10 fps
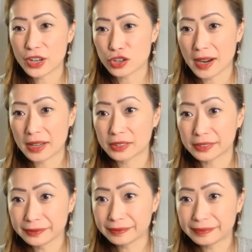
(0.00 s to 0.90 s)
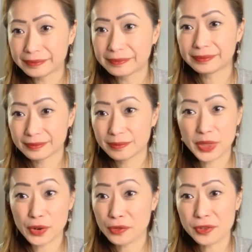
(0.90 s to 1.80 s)
a turnaround, but
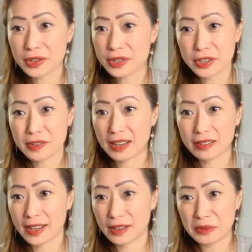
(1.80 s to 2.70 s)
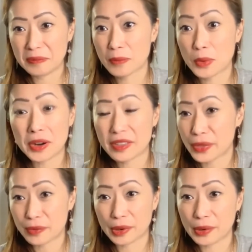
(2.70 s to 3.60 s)
they're through their turnaround now, more than
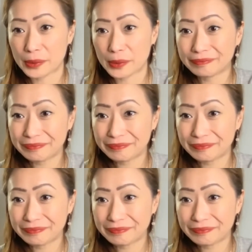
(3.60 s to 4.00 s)
through.